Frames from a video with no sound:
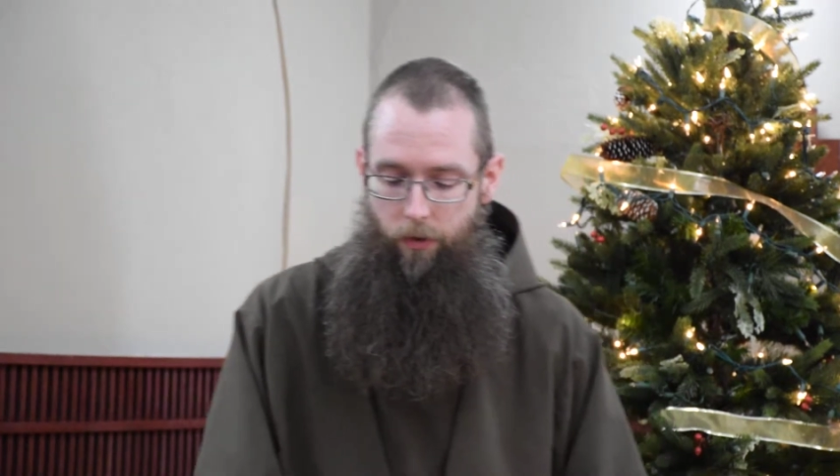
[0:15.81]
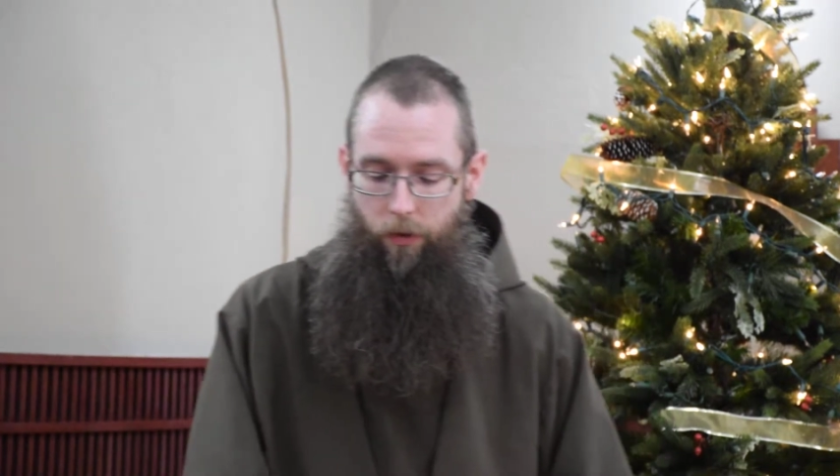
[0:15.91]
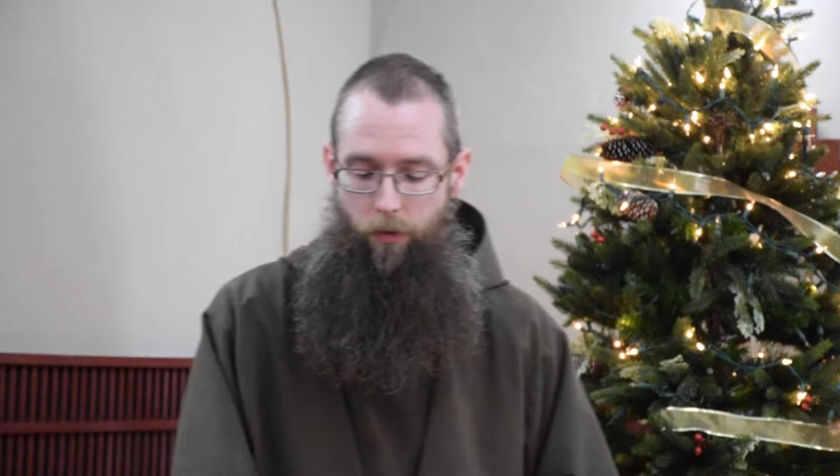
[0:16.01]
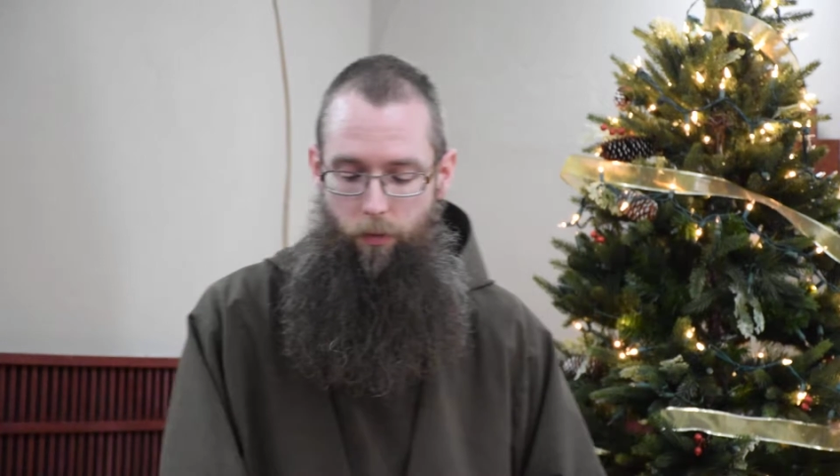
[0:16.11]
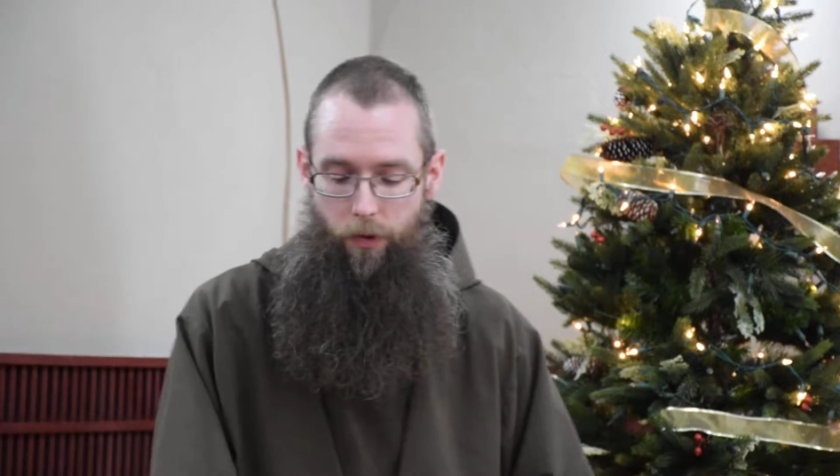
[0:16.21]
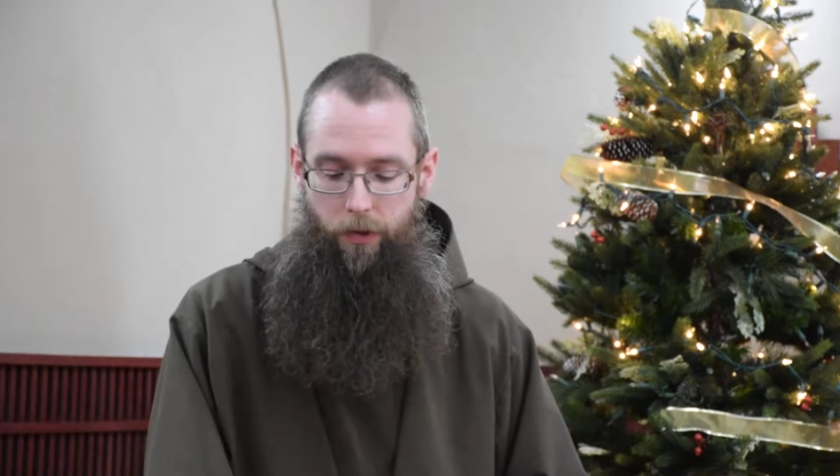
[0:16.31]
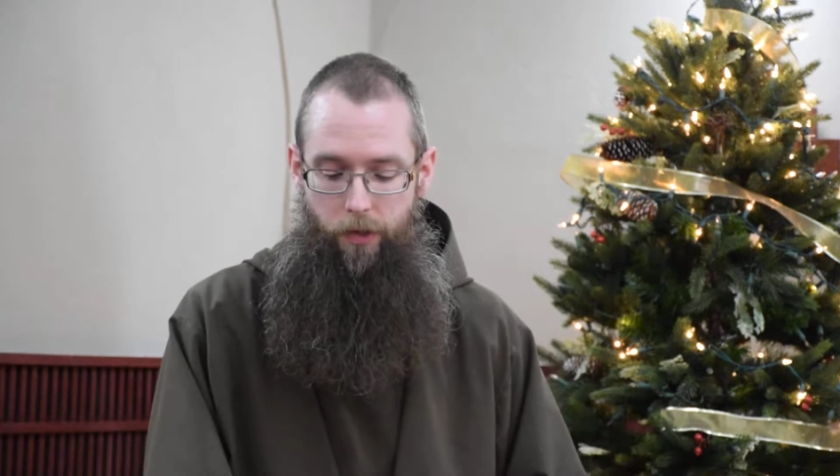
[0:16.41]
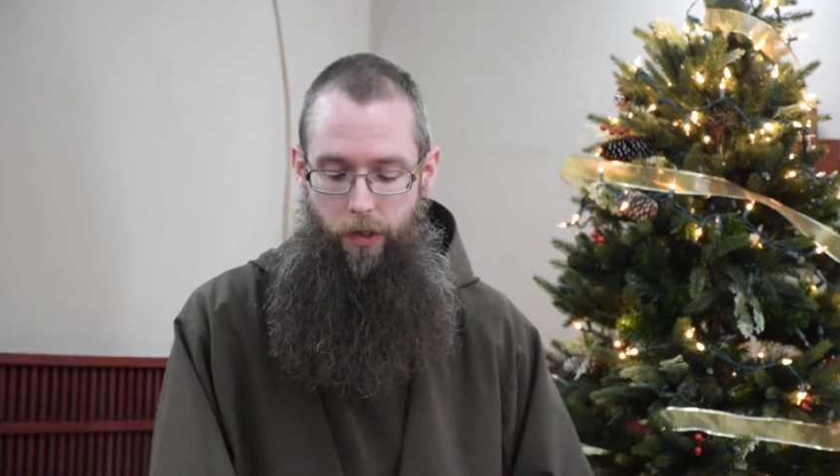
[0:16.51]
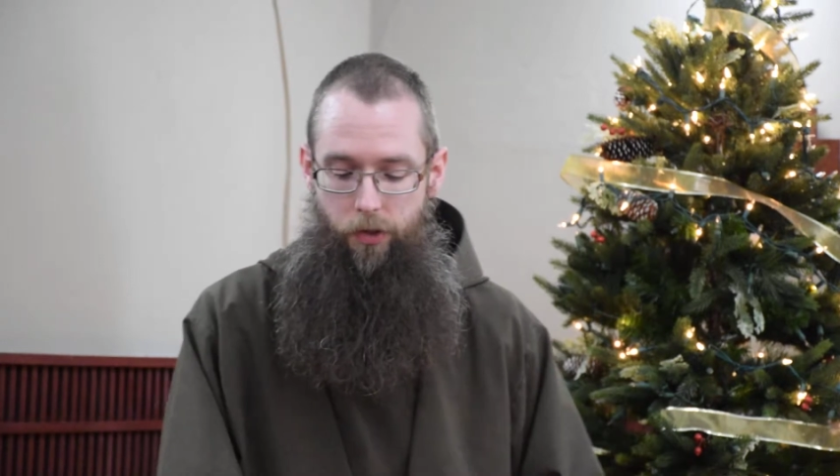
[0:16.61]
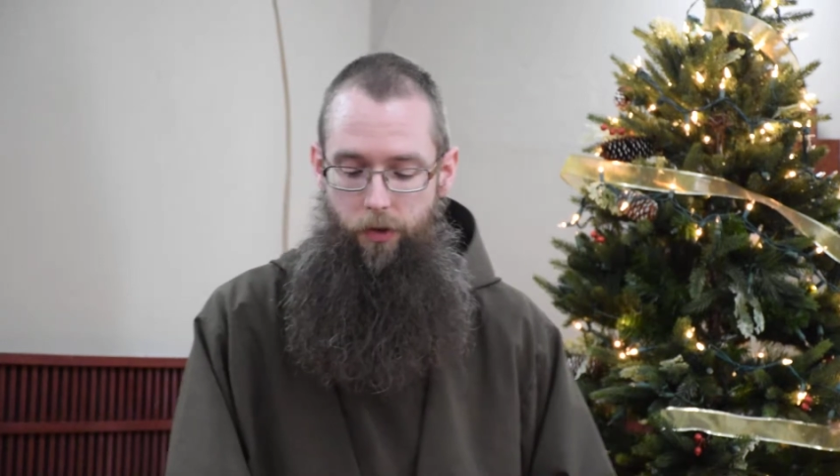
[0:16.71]
during the
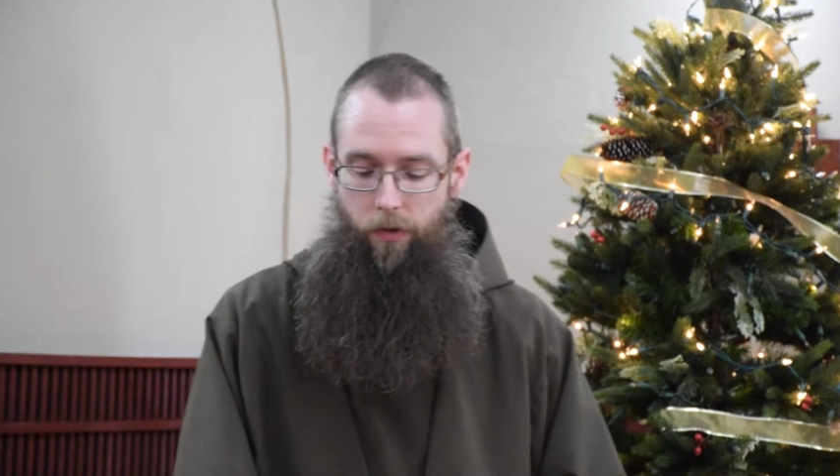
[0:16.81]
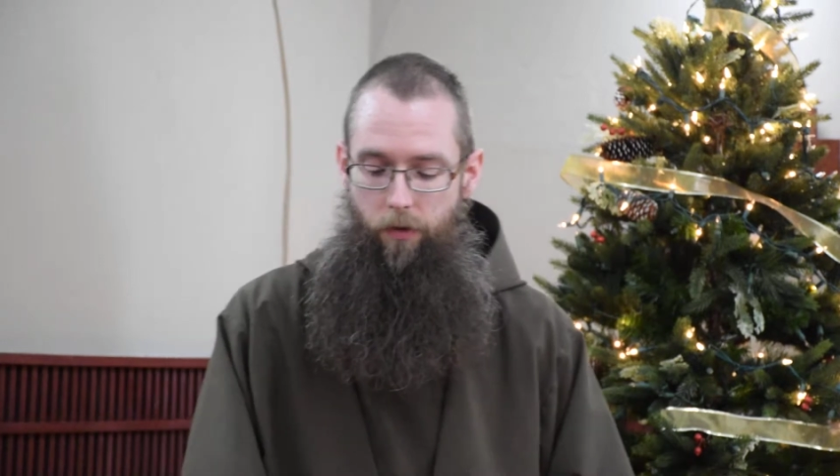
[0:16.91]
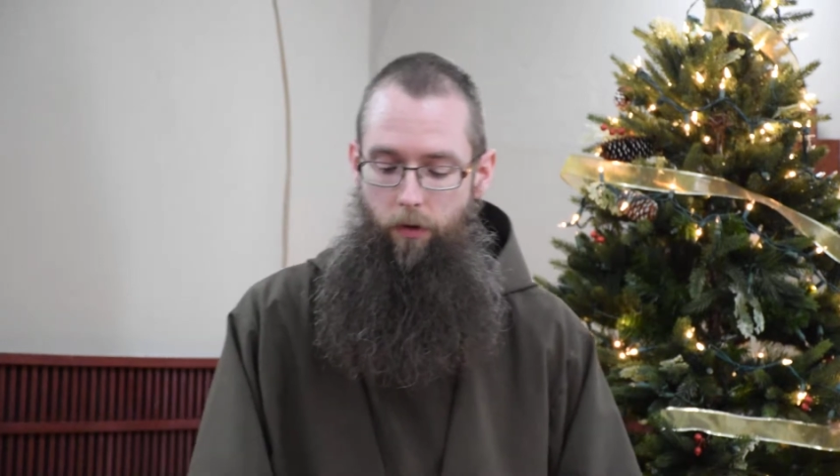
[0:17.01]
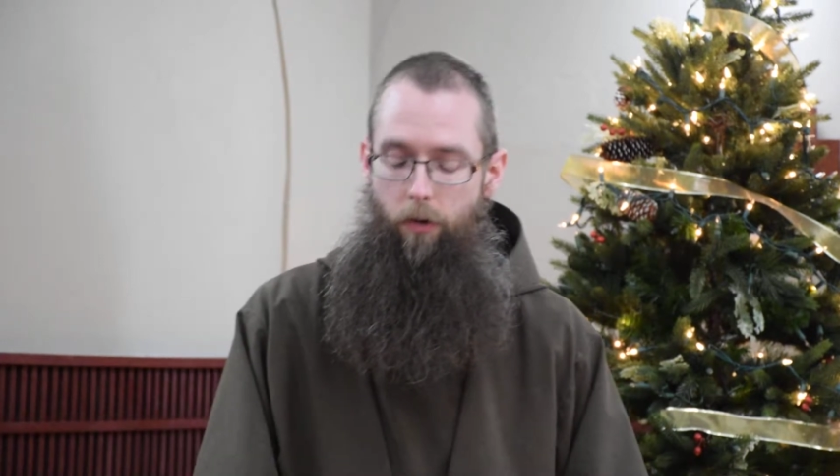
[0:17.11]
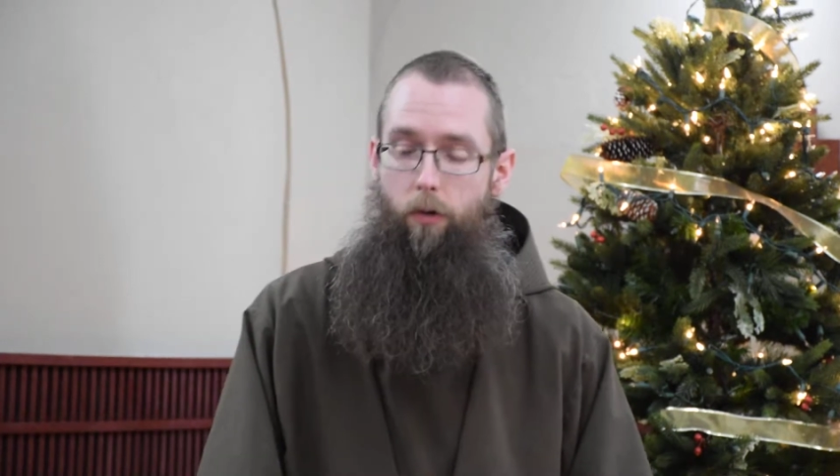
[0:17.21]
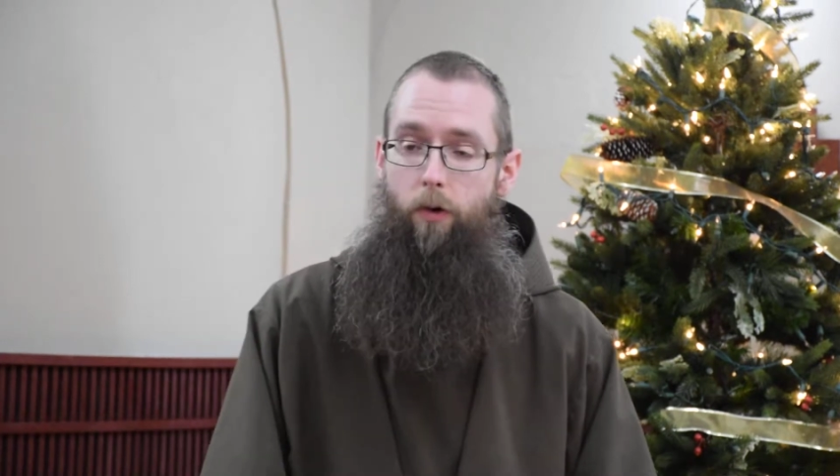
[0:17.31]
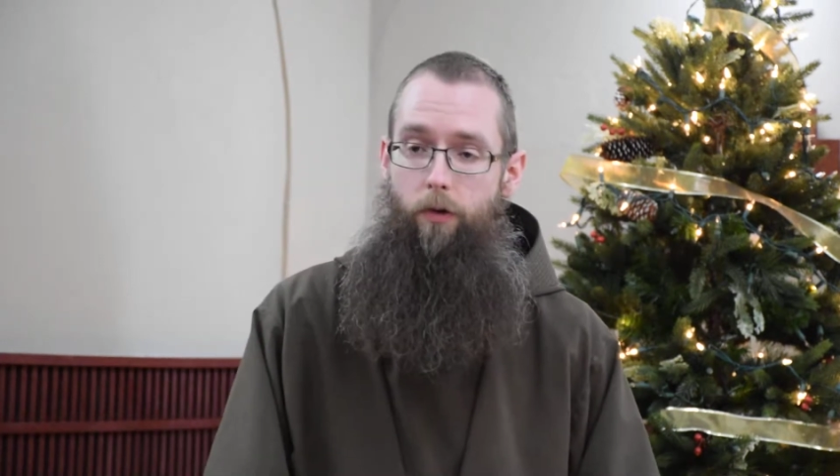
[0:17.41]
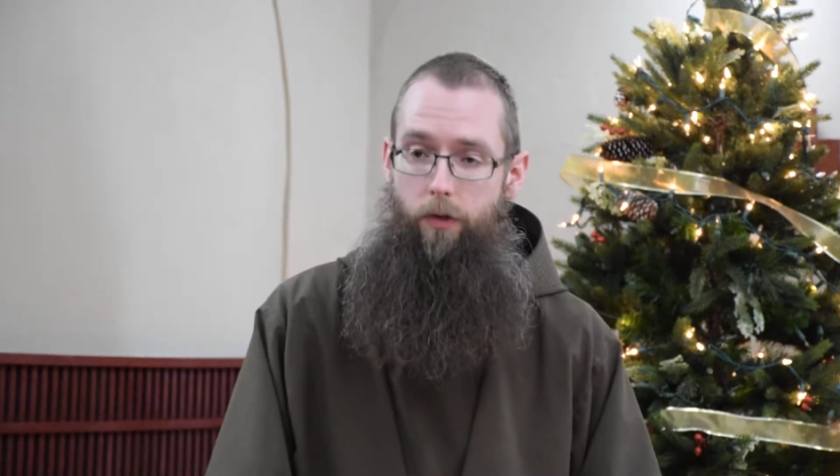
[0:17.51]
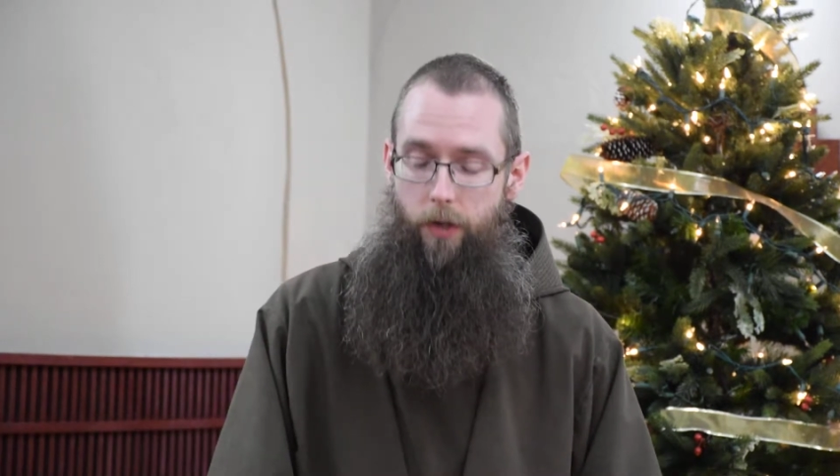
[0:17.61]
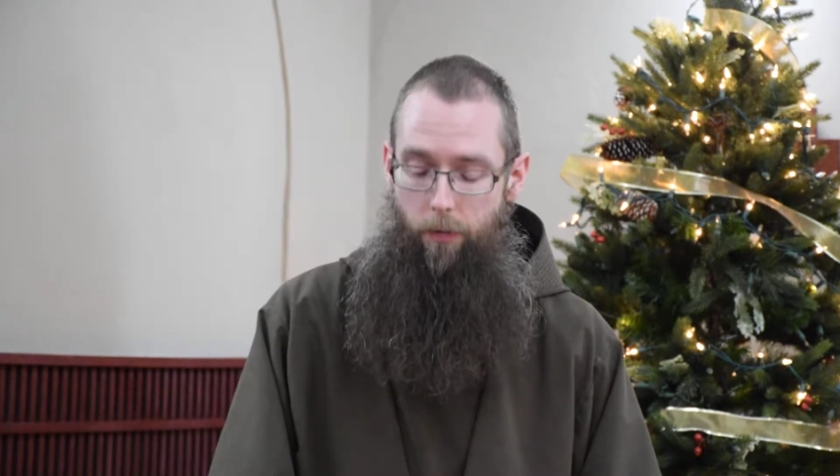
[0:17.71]
presentation of our Lord
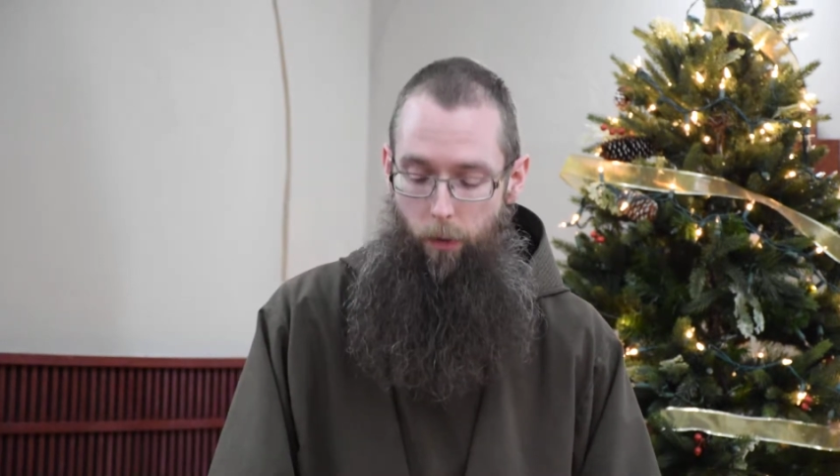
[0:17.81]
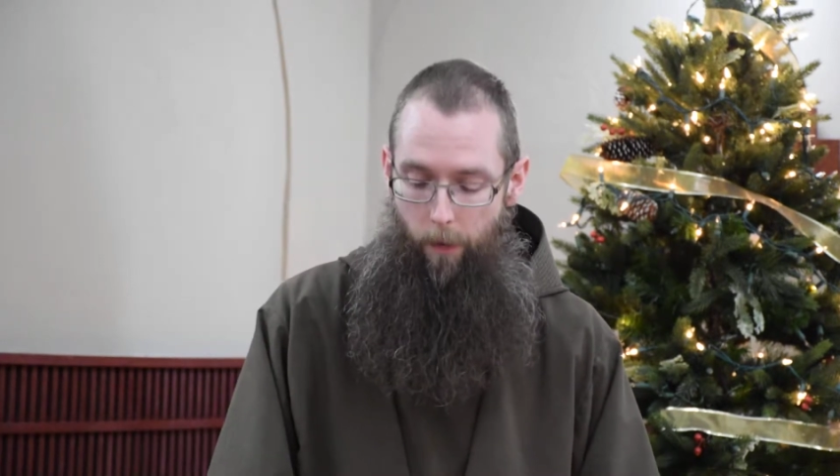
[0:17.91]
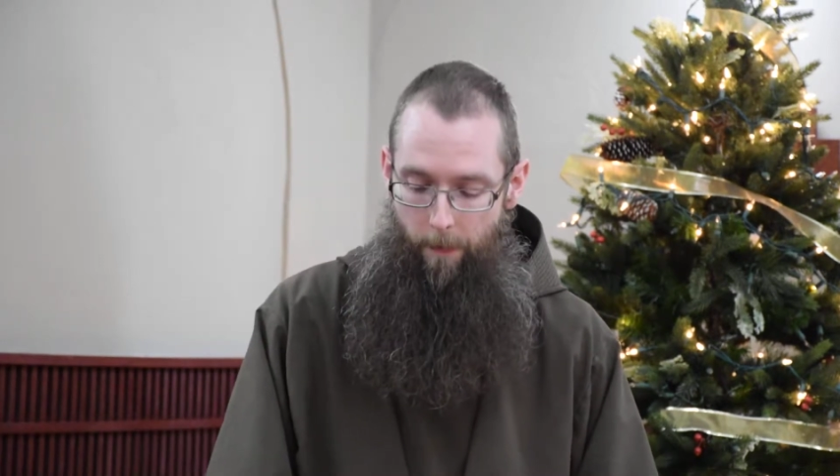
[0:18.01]
in the temple.